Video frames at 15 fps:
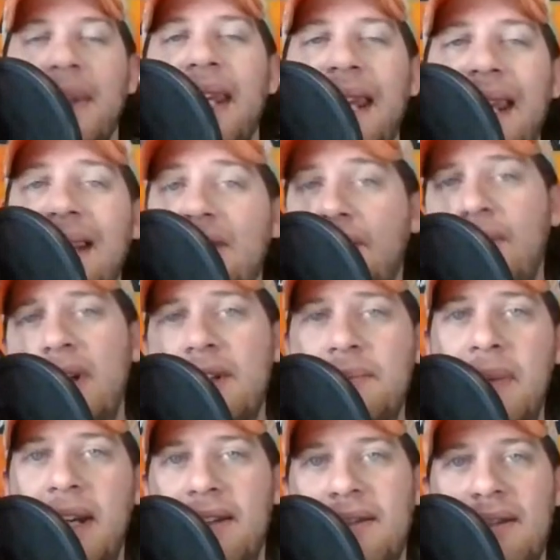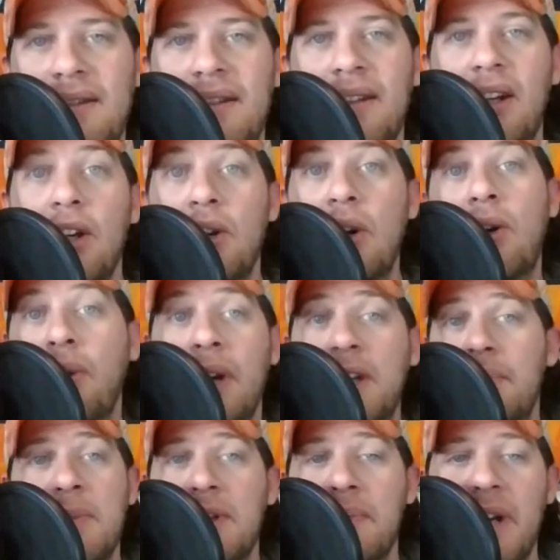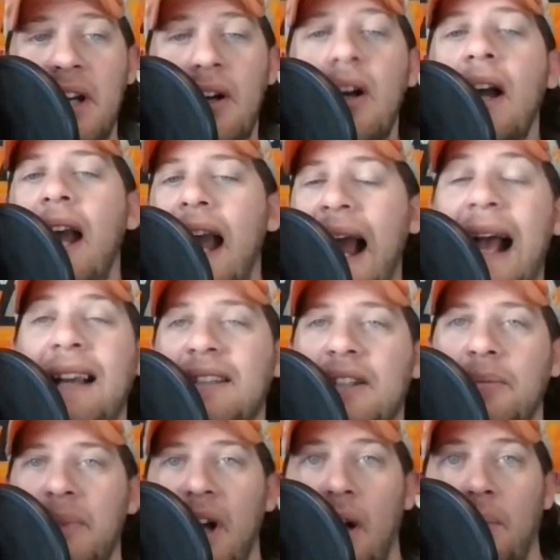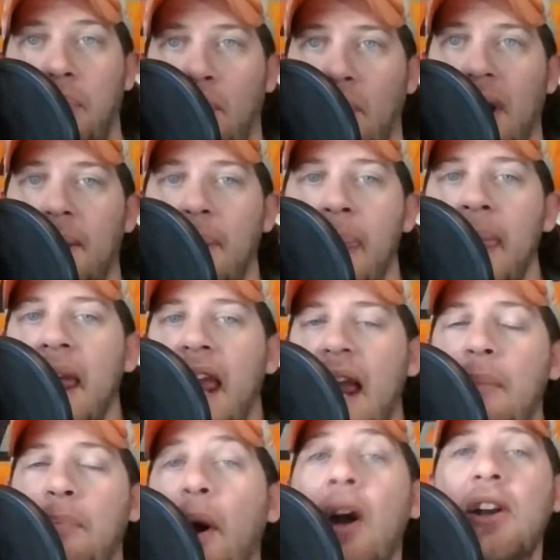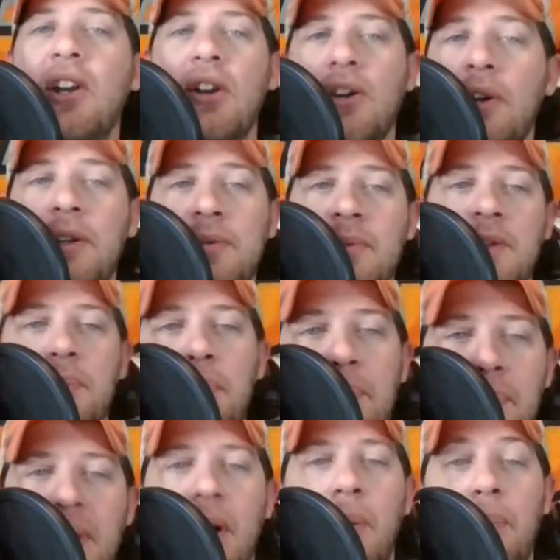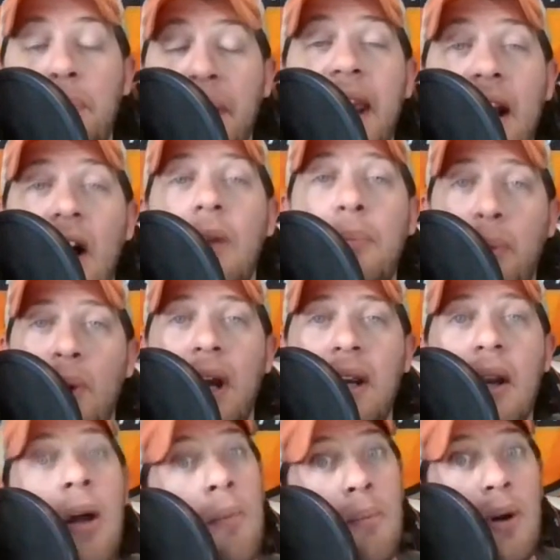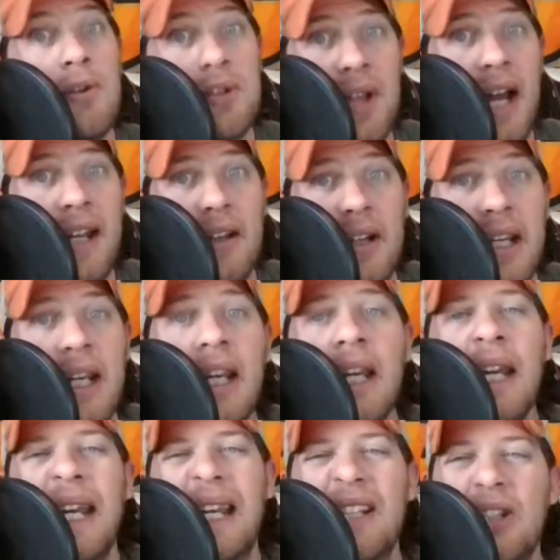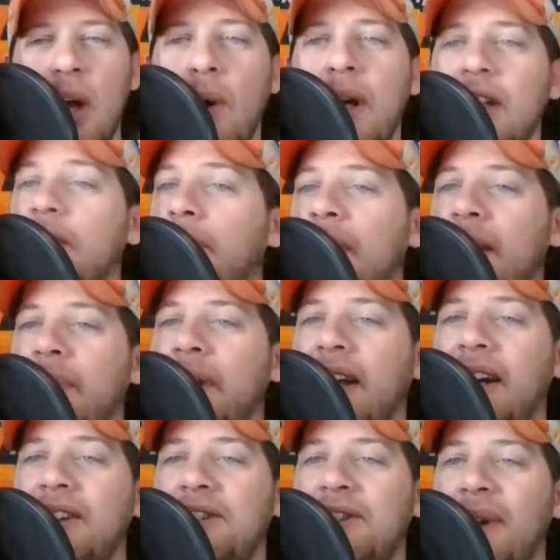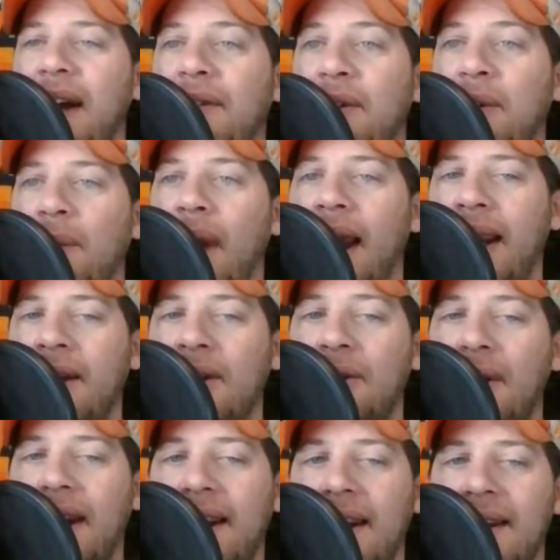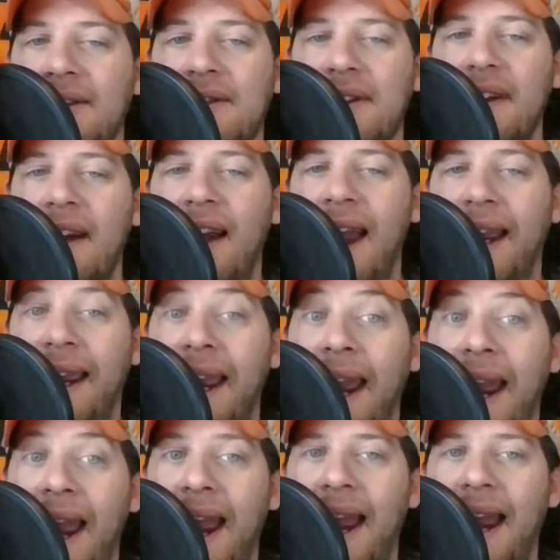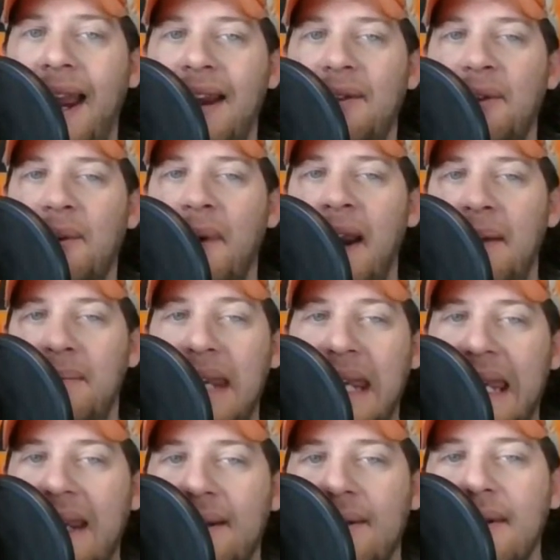It's Christmas. Your Christmas meal has to be on point. And part of your Christmas meal being on point, most likely, is going to be because you have the right ingredients, aka the right meat.